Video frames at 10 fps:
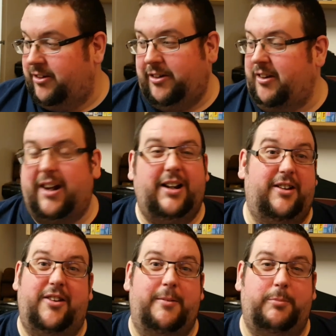
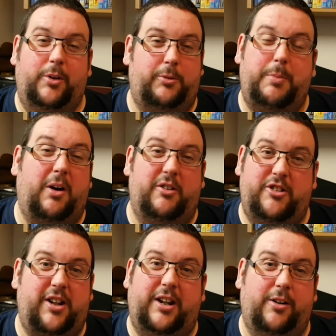exactly the same box bar a
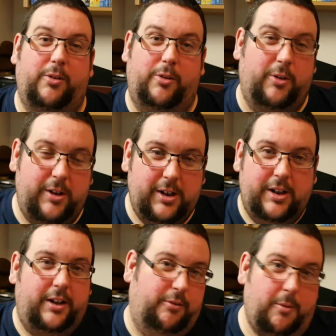sticker, or
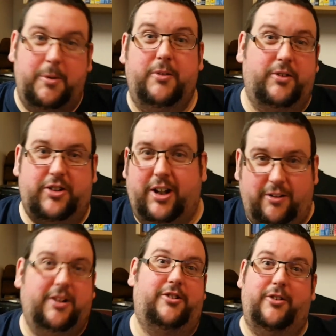you remove a
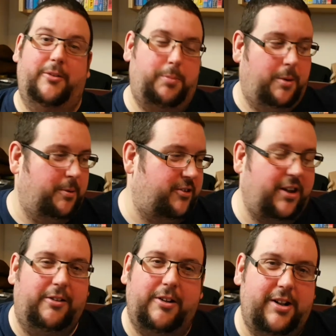sticker and it's got the proper
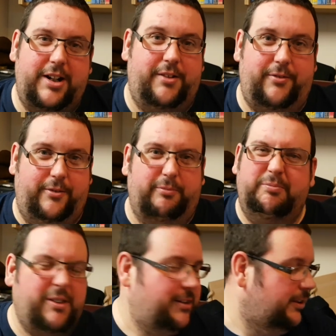sticker underneath.
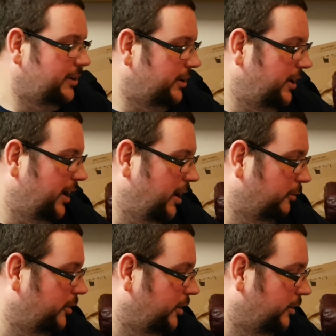You
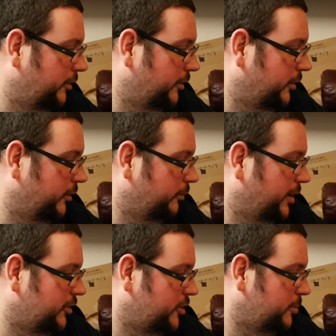know, I'm not
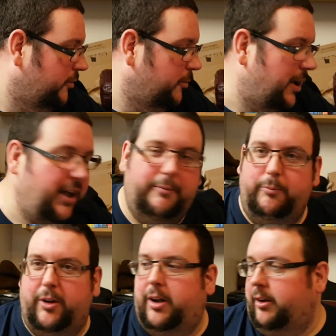really too bothered about it.
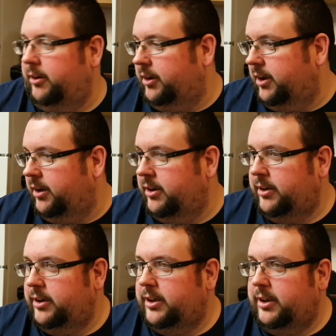I'm going
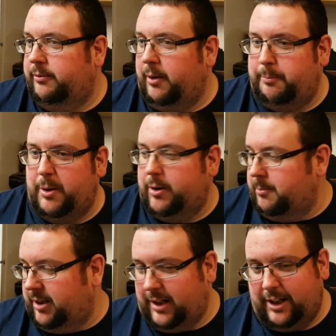to build
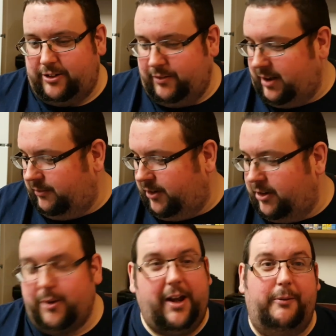up my collection. If I have to
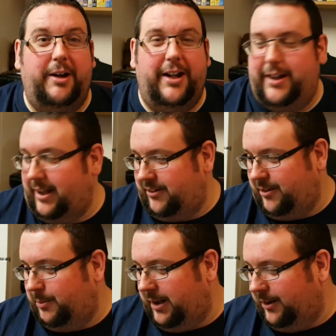do it that way, that's
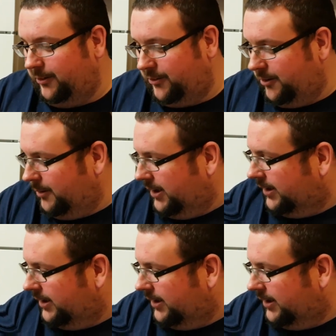the way I'll do